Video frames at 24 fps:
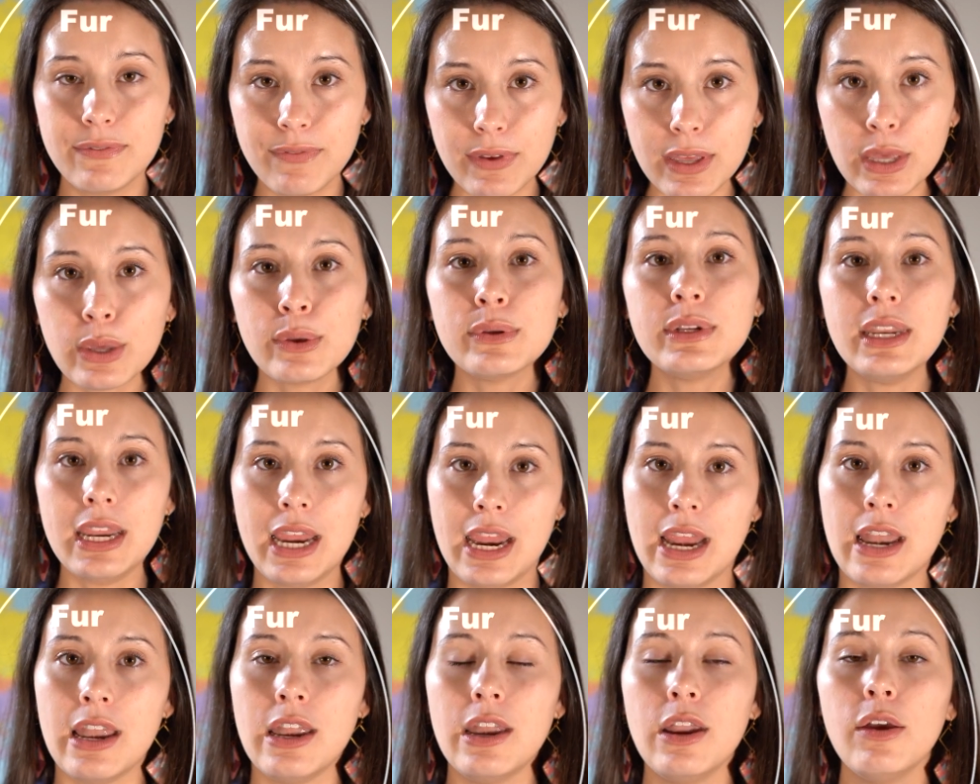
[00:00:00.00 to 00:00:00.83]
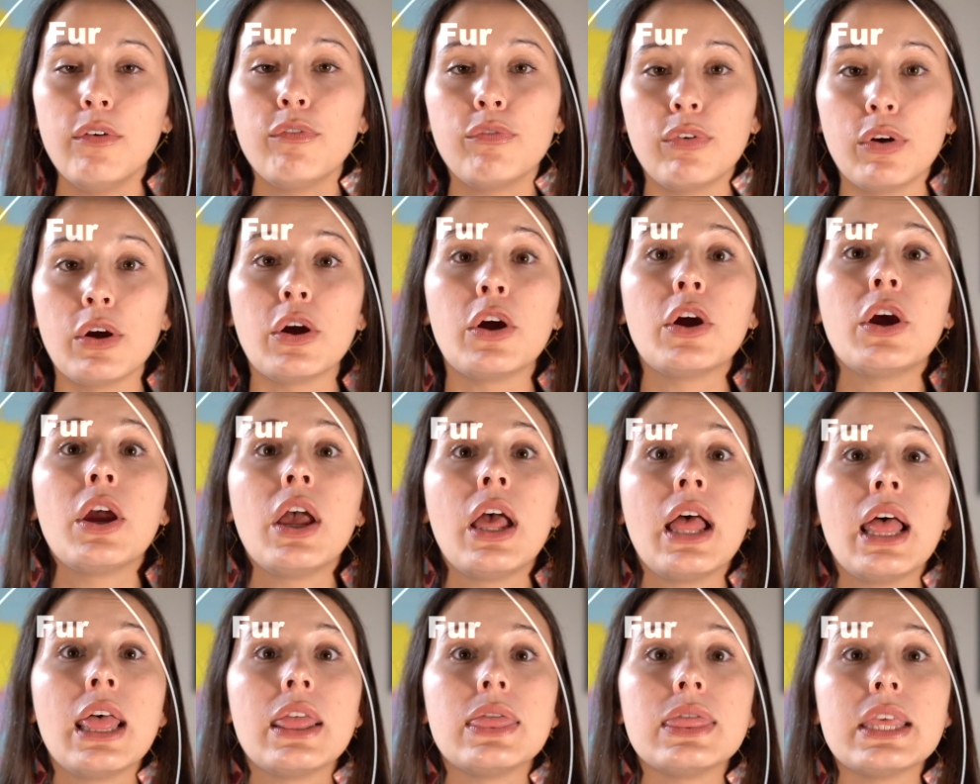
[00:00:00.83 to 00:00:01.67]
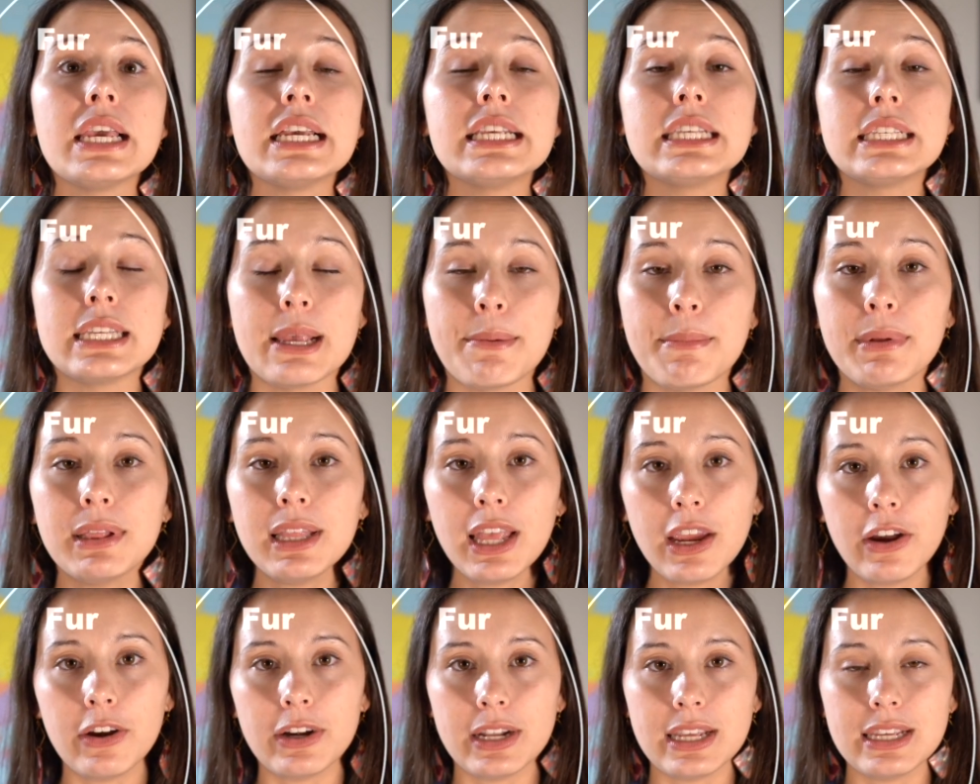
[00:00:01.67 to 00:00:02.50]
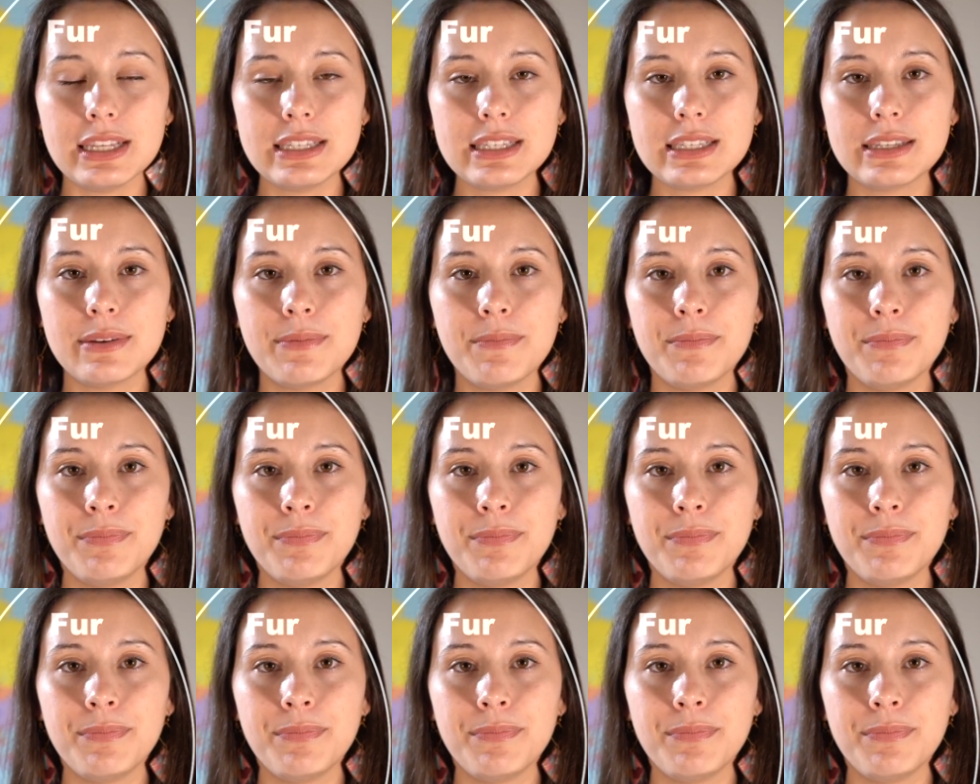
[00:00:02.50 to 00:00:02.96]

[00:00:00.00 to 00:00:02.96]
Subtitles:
filled in for these similarities.